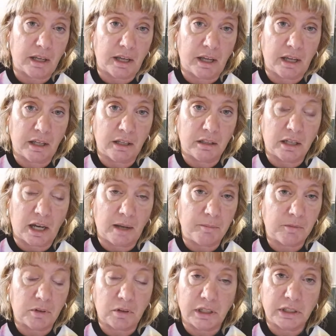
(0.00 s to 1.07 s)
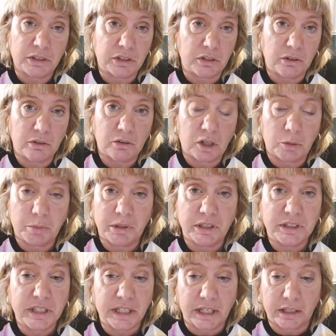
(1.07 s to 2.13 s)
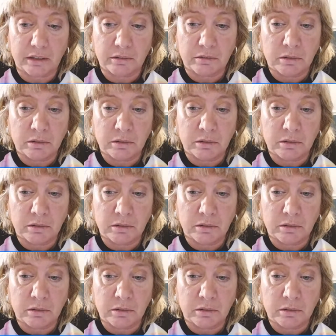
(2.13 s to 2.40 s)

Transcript: and I'm going to open a ticket